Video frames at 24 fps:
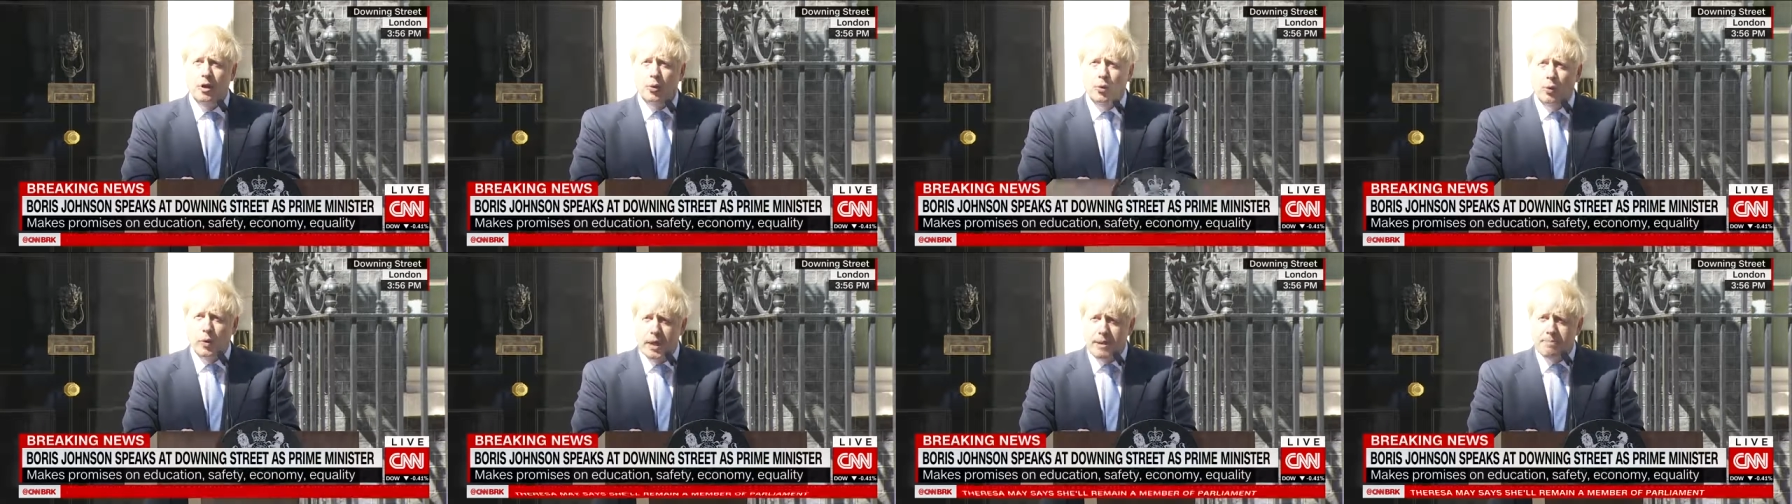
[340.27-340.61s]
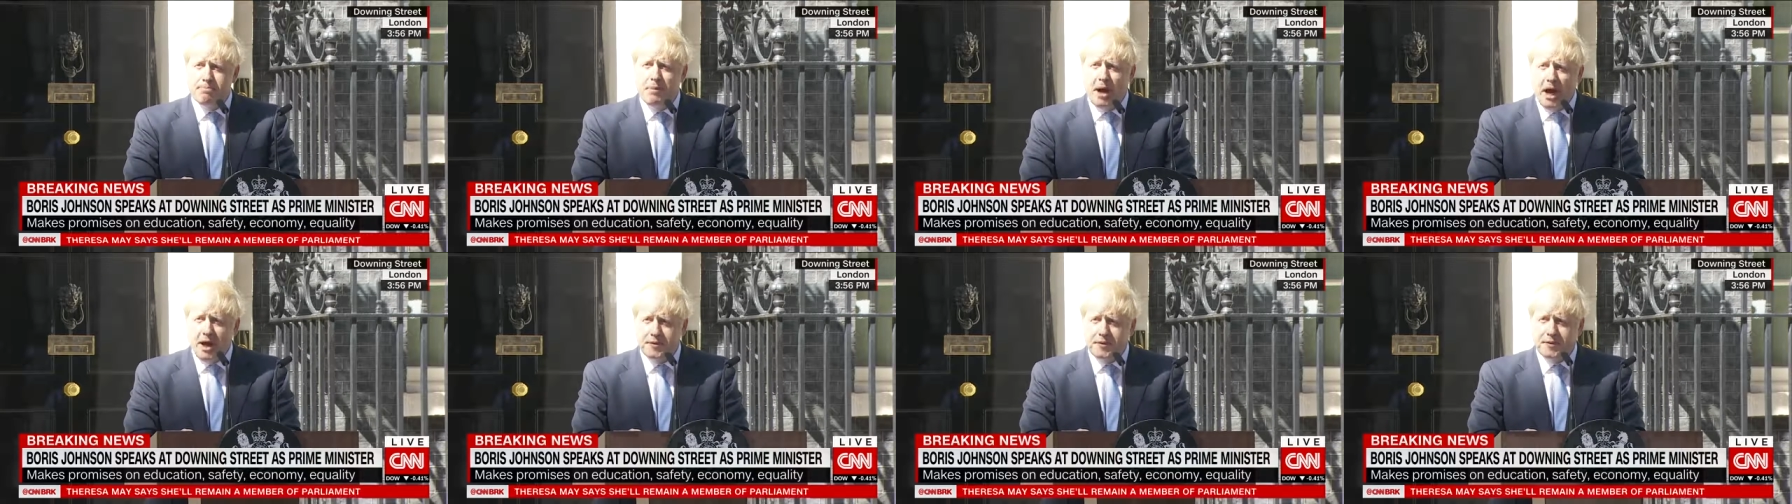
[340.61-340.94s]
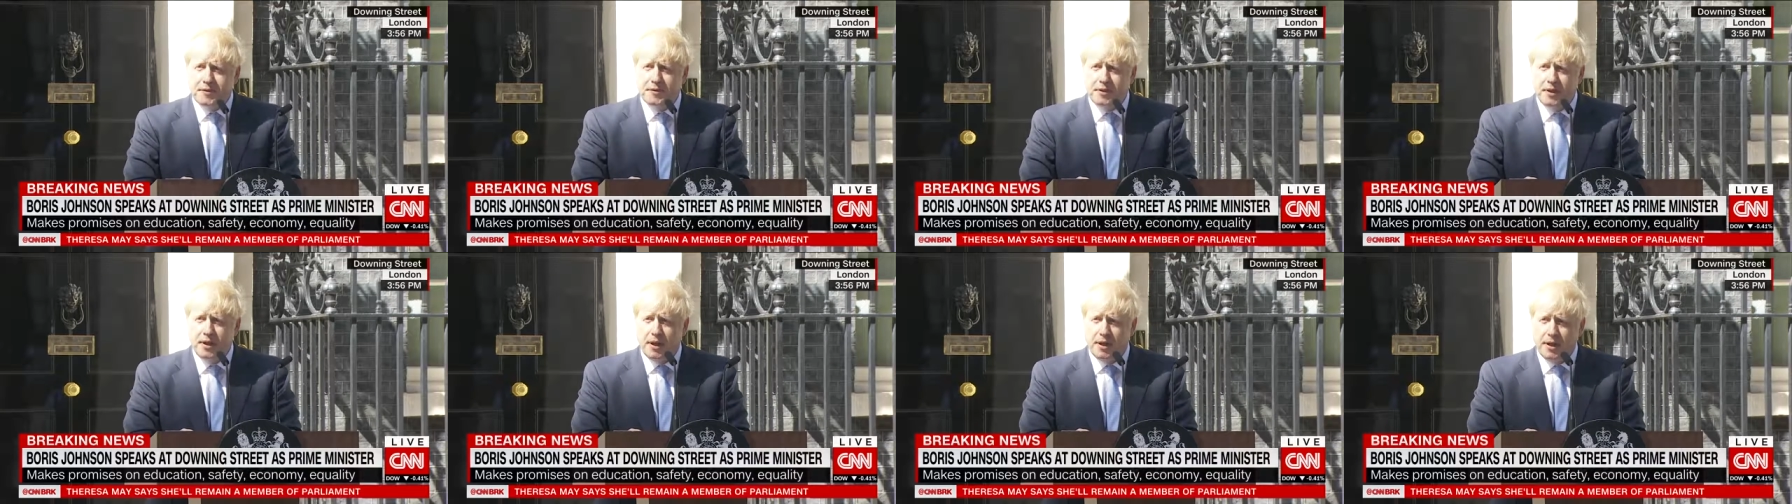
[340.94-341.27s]
we
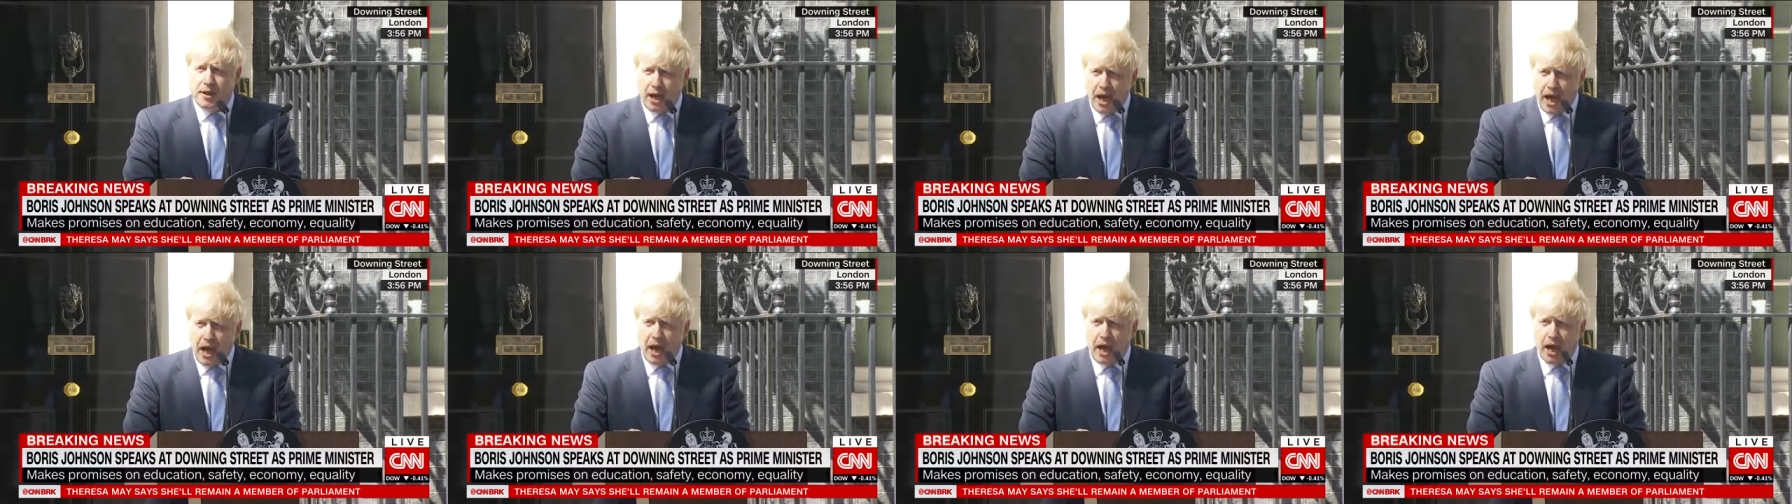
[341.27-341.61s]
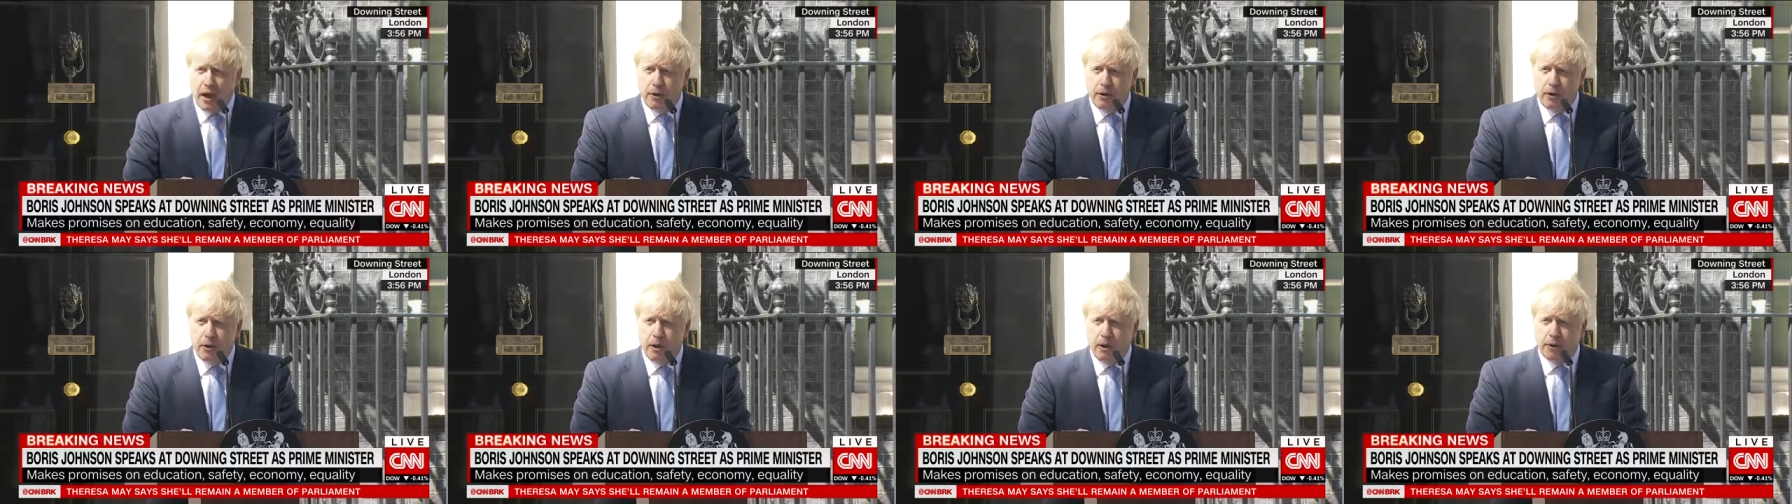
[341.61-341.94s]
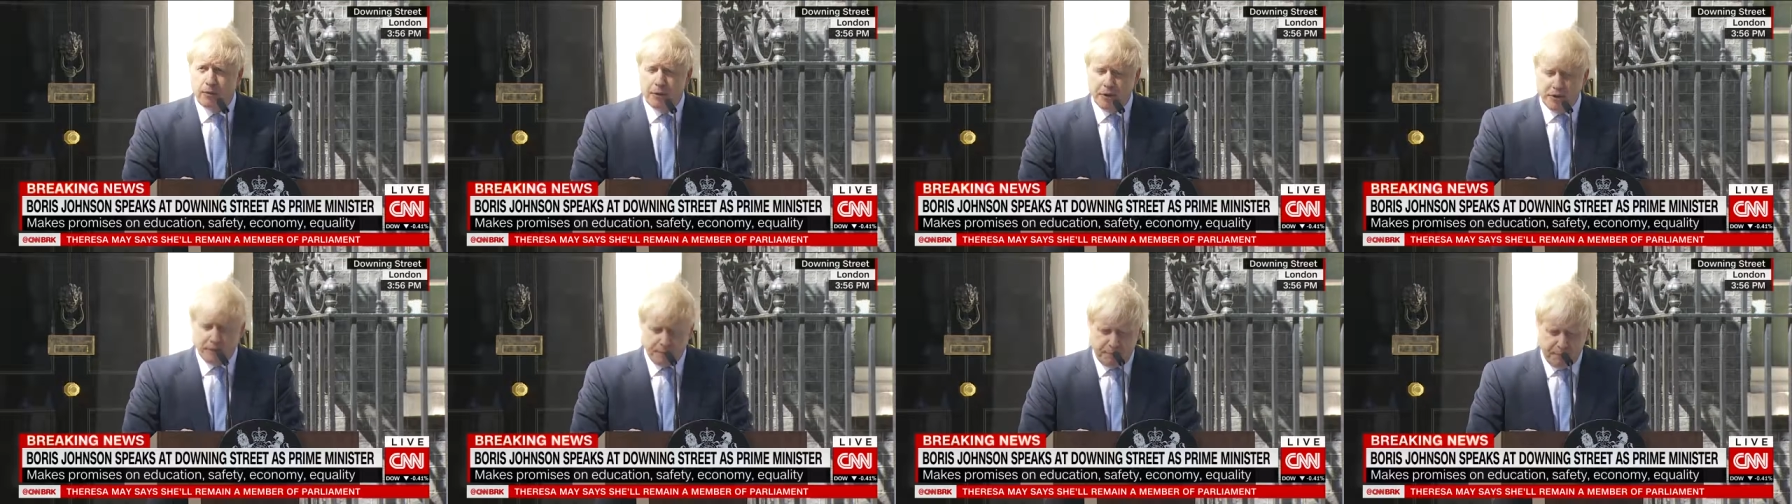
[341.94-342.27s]
must now
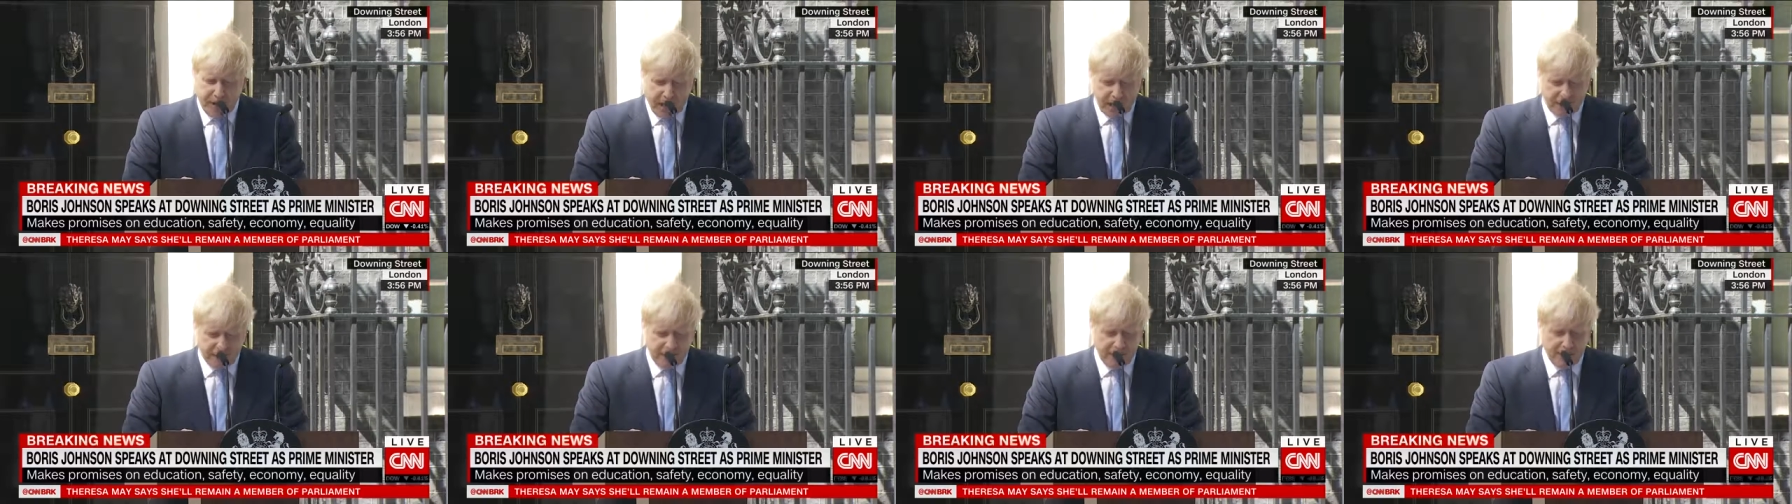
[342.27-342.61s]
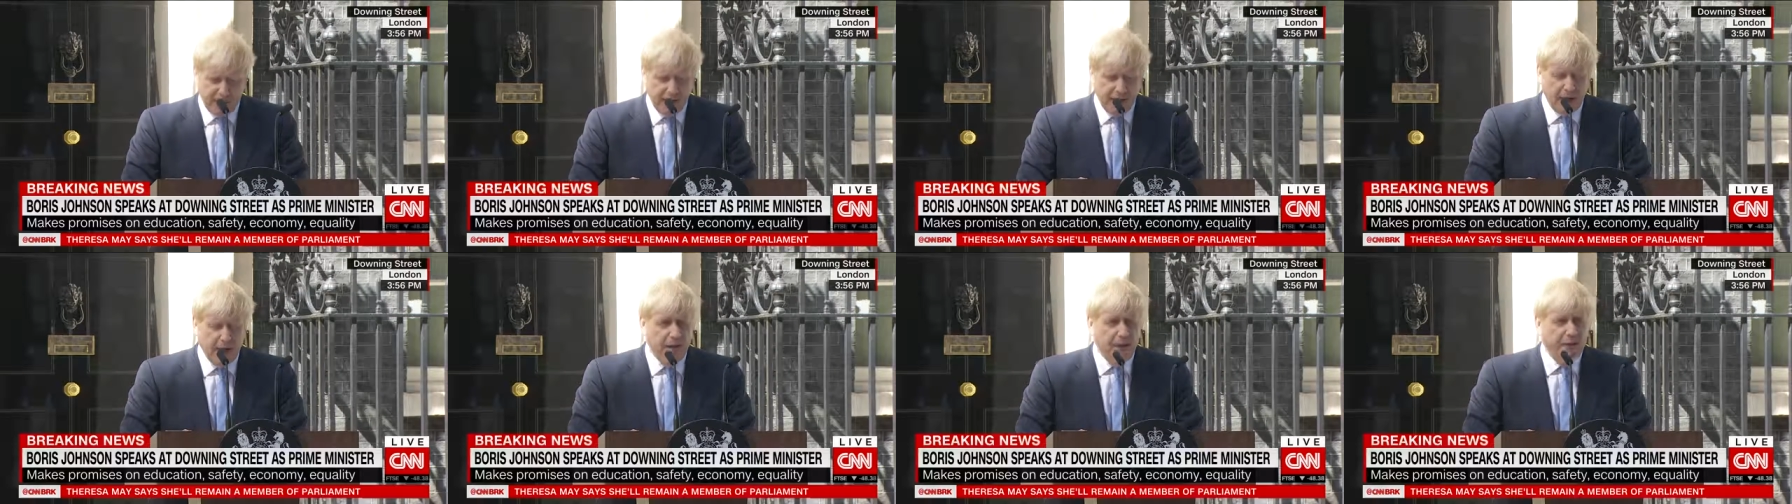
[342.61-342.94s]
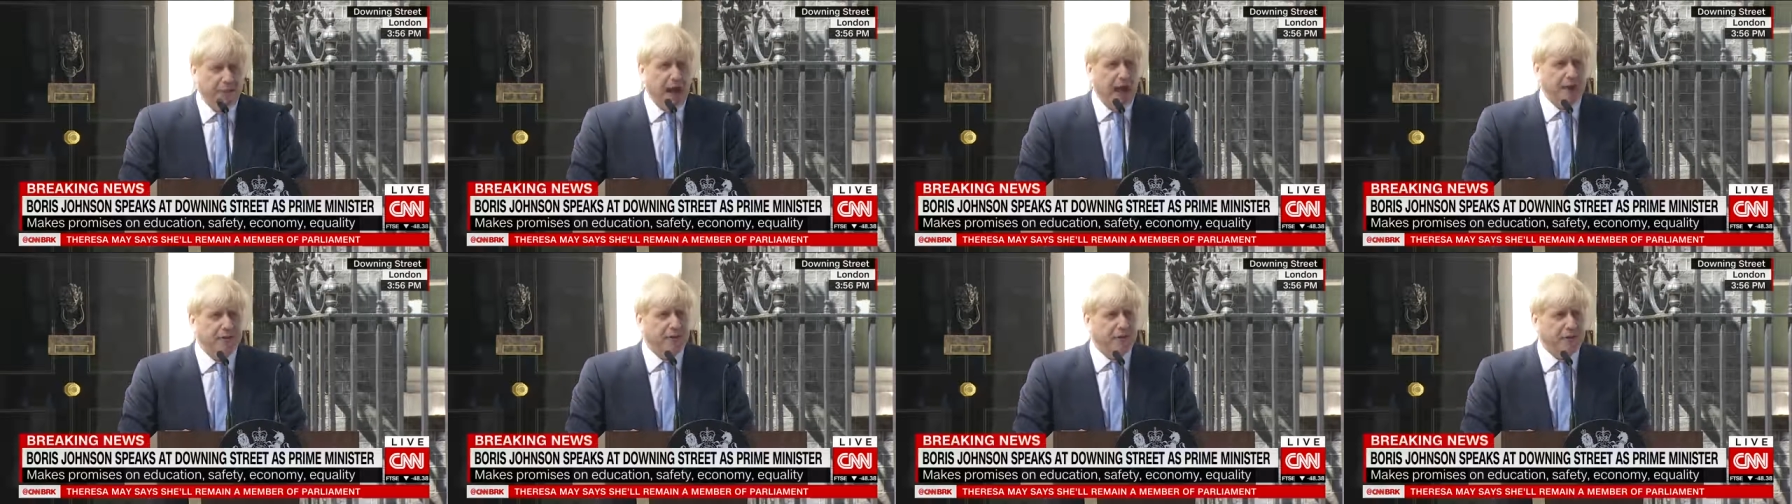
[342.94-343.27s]
respect
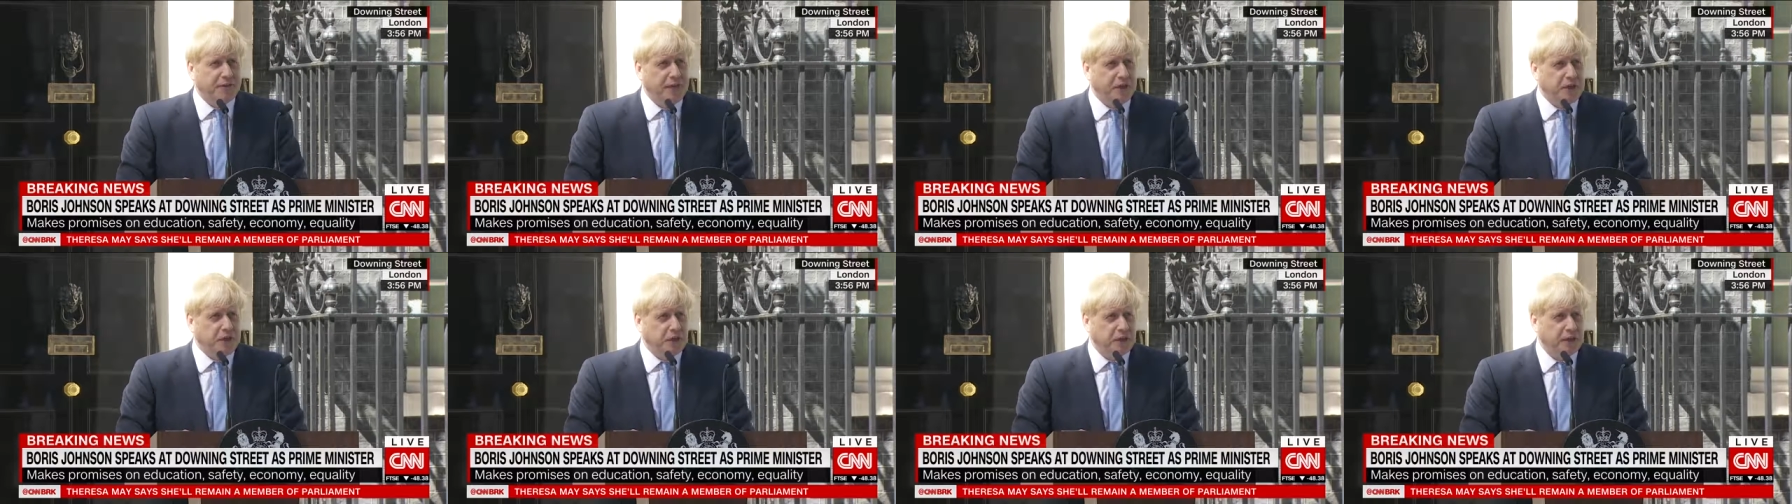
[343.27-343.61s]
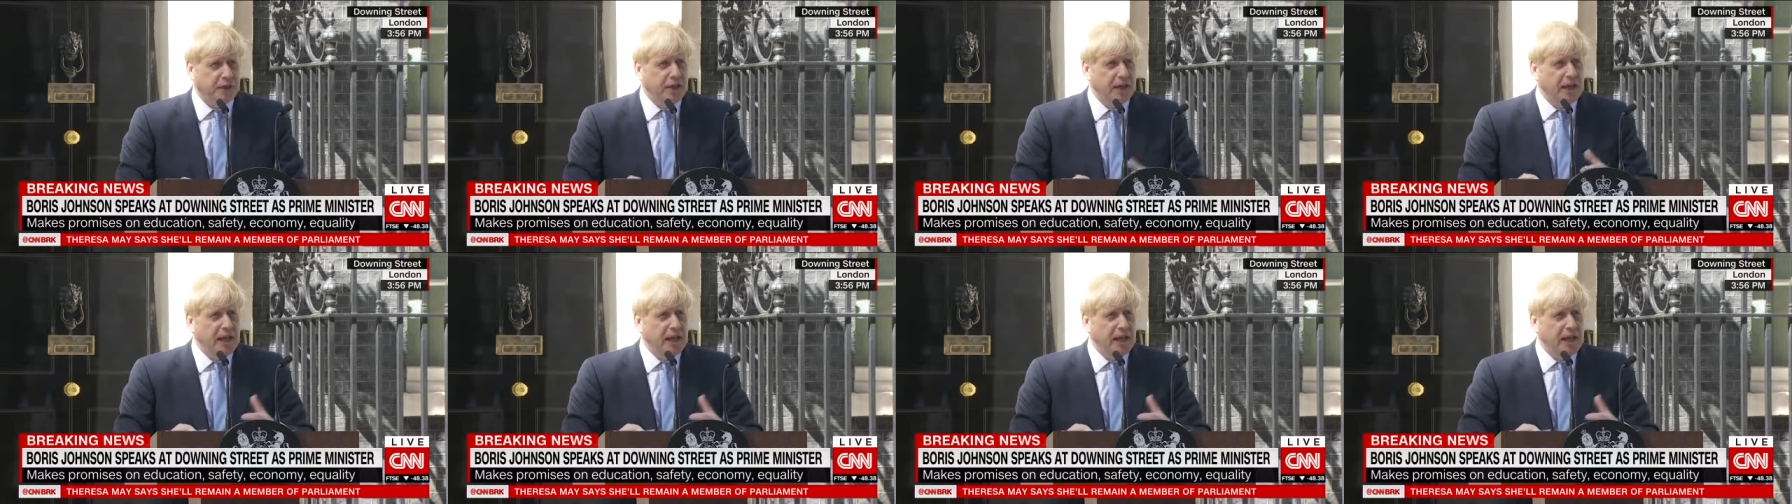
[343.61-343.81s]
that decision